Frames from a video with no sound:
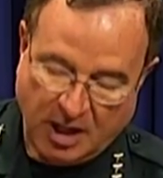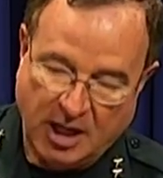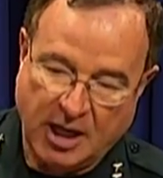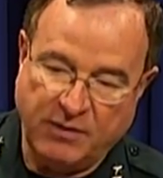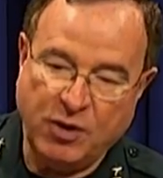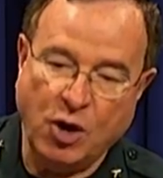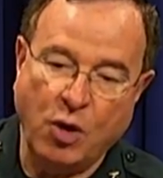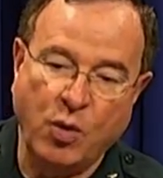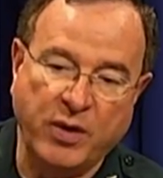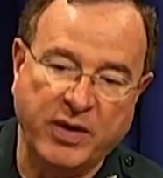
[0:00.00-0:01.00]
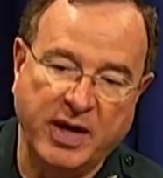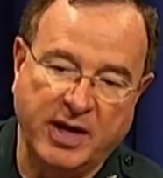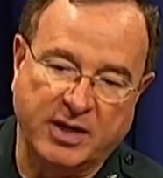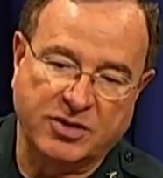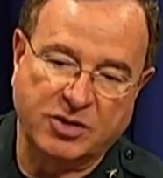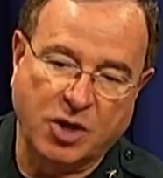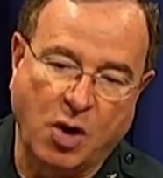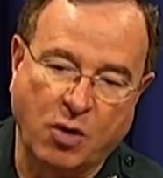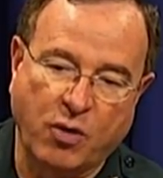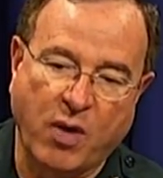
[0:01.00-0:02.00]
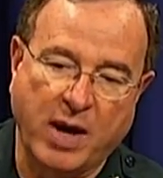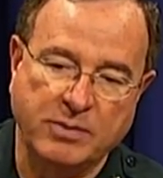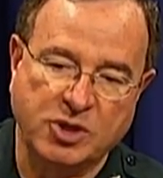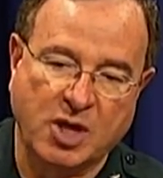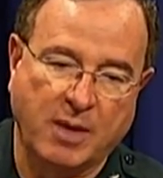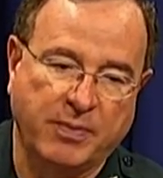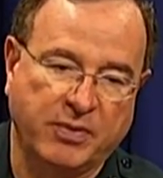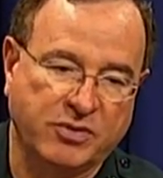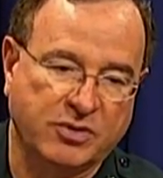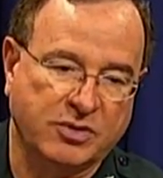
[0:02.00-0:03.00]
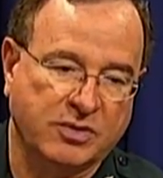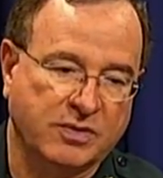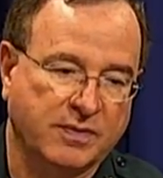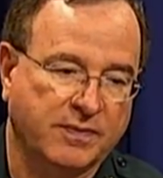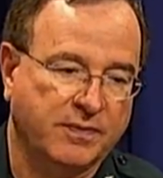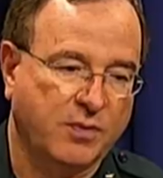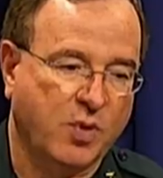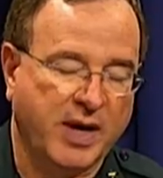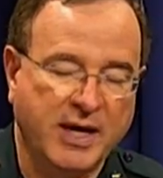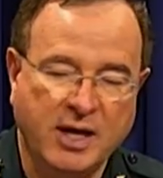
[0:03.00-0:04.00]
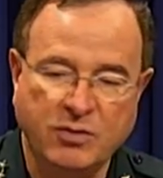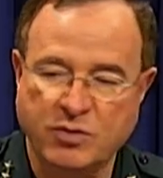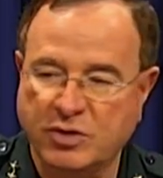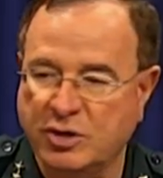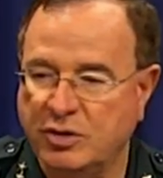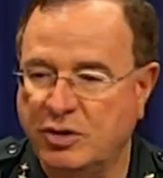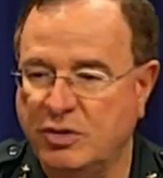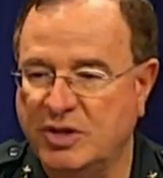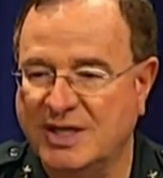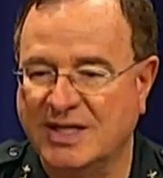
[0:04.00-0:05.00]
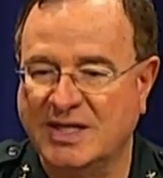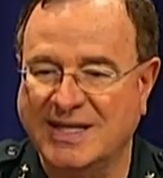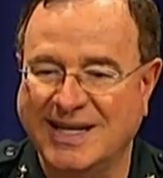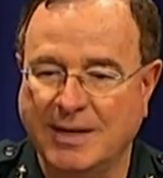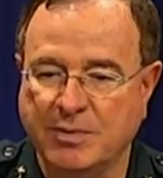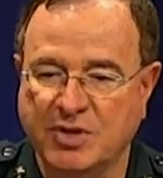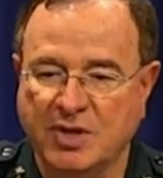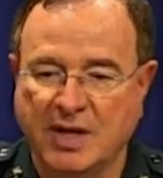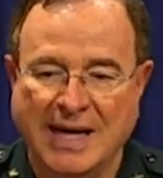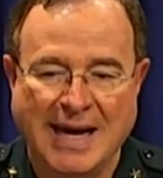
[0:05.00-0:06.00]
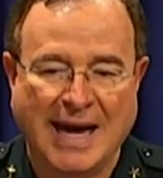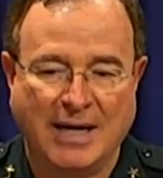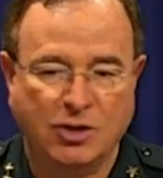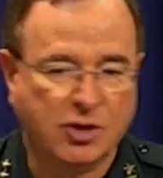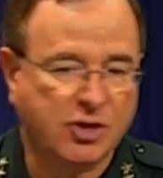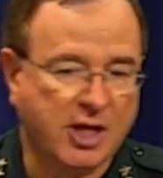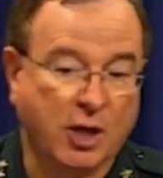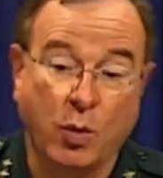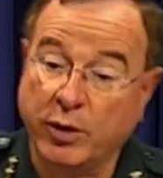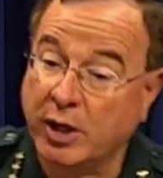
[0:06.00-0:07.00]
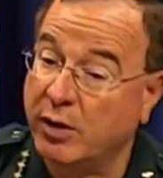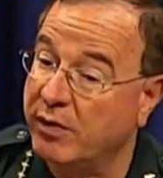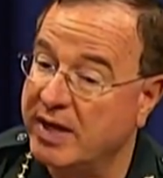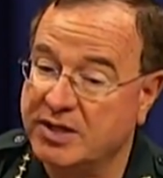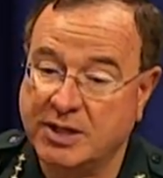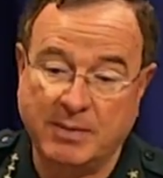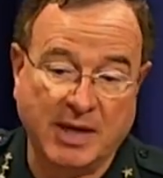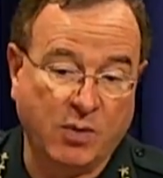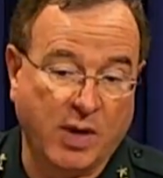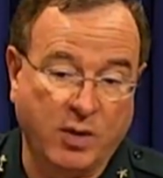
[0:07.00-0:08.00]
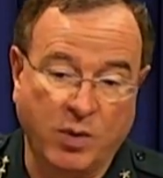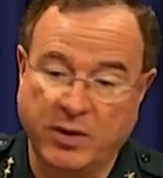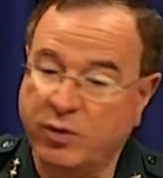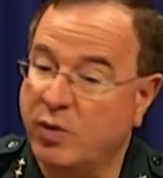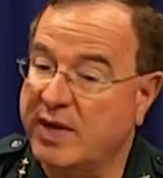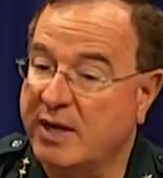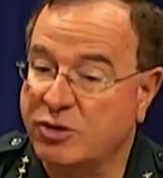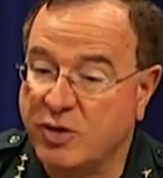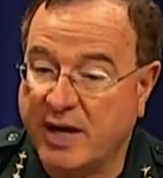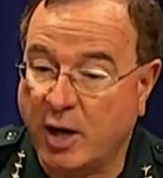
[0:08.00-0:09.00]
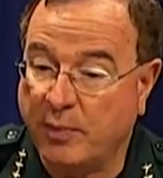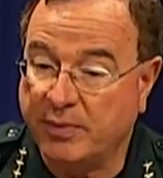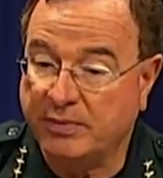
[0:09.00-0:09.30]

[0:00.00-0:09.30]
If you know where he is, call Crime Stoppers, 1-800-226-TIPS. And just think, we're going to arrest him anyway, with or without your help.